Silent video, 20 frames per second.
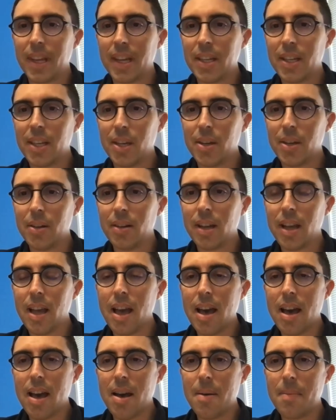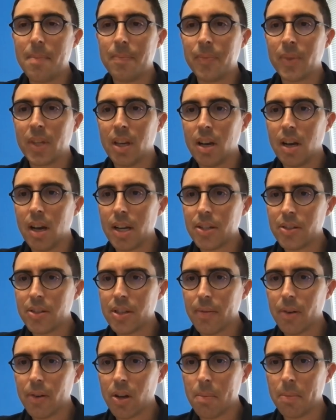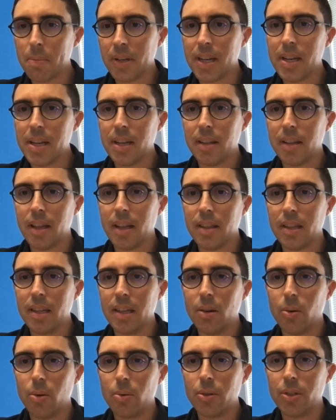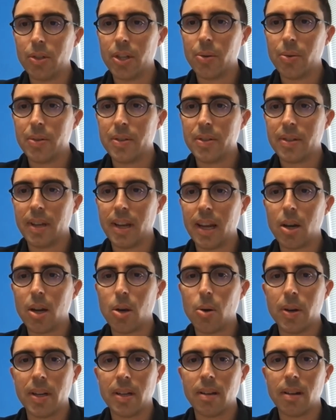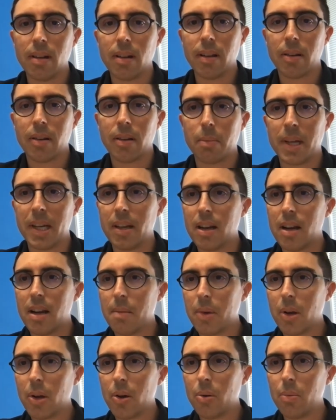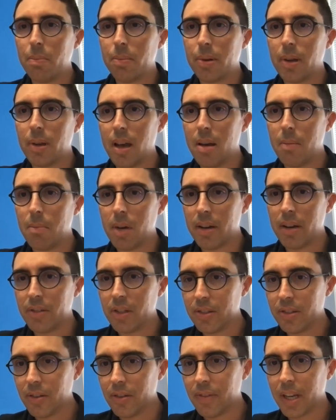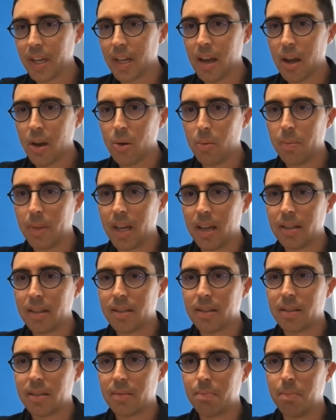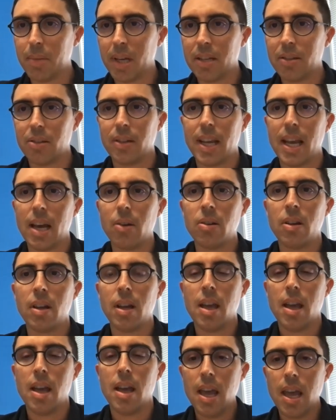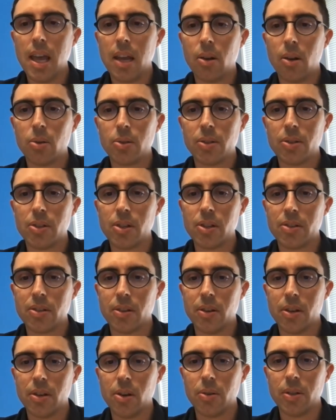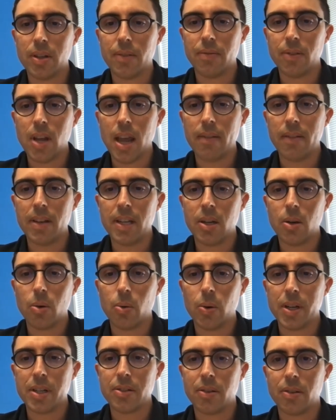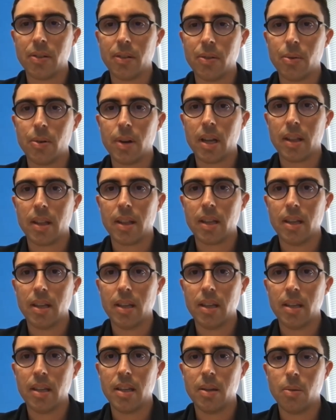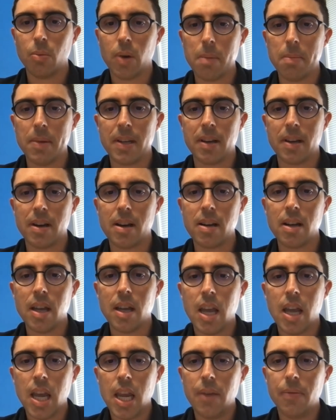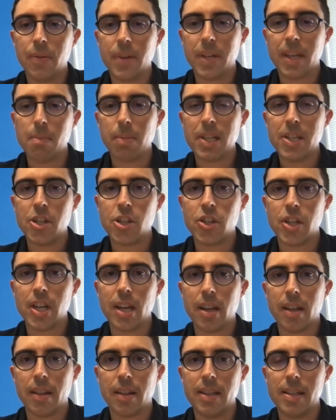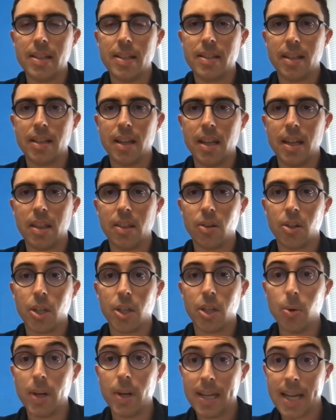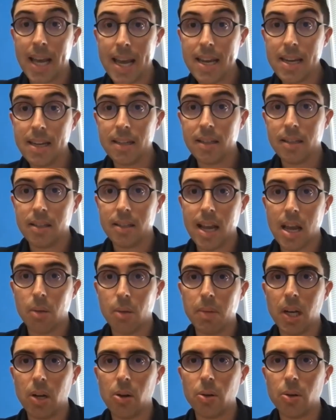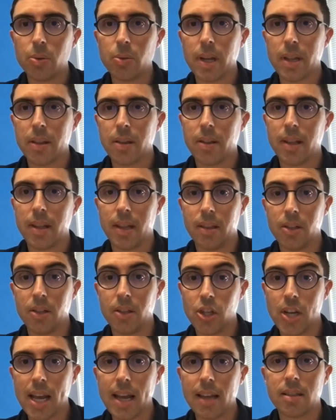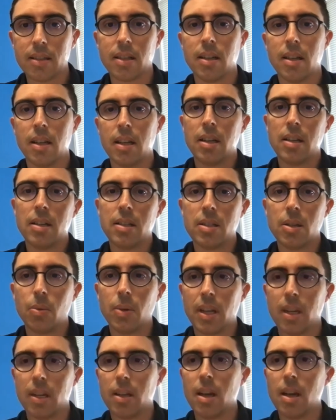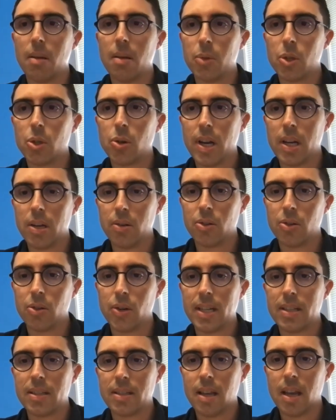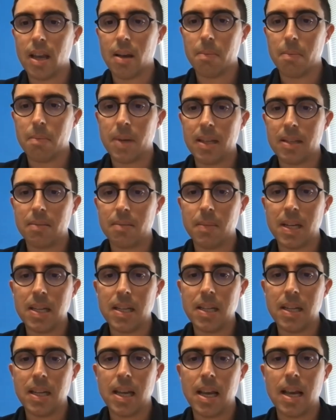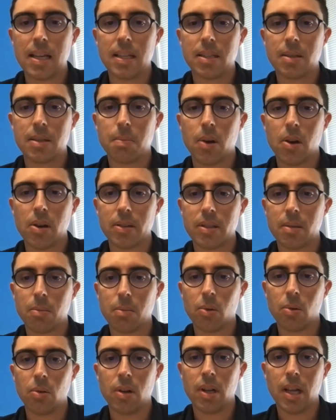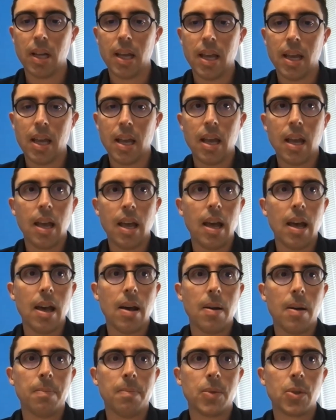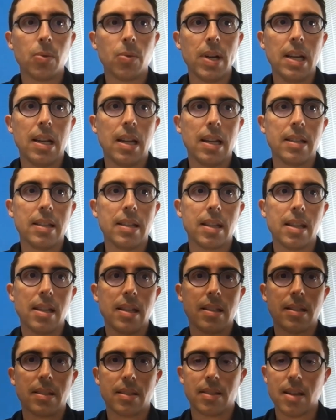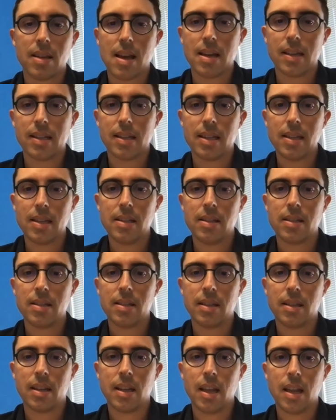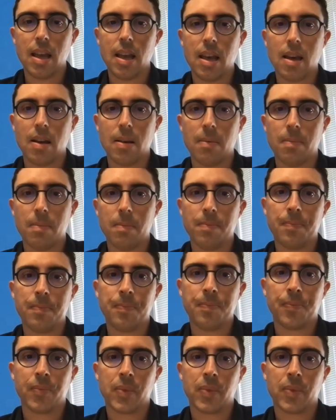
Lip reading: thank you. I just have a comment here that the audio is echoing a little bit. I've done something, I hope that's better now. And also just a note, if you have any questions throughout the webinar, if you can please share these in the Q&A down below rather than the chat, so we can try and address as many as possible. Sweet, let's get started. I'll